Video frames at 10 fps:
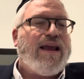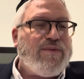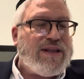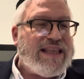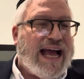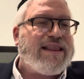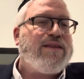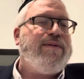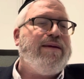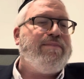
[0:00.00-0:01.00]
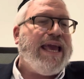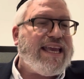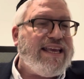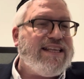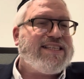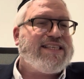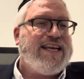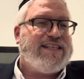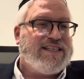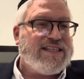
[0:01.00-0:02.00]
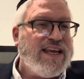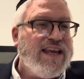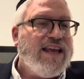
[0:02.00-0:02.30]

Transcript: would not be making the sins.